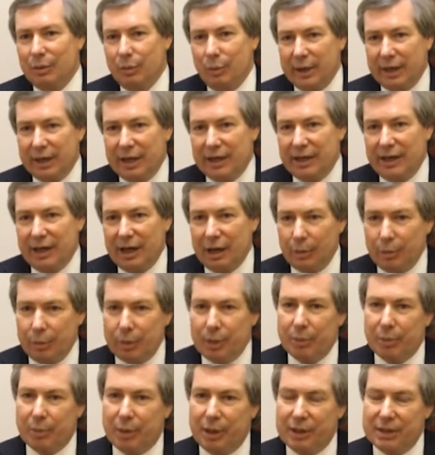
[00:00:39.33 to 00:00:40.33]
we can
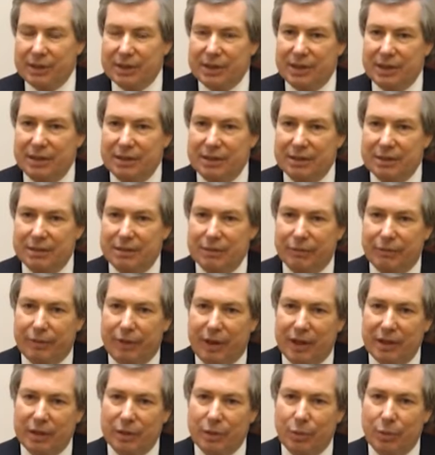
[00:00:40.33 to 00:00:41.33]
help the presidents to
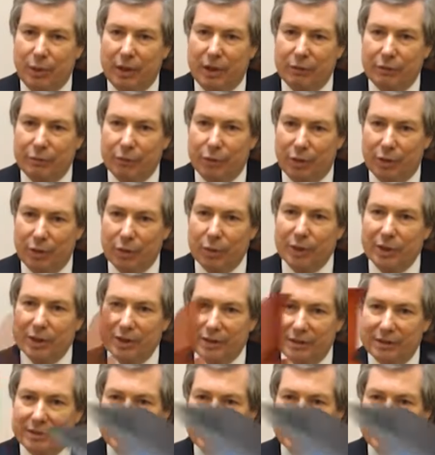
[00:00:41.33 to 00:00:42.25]
find a way forward.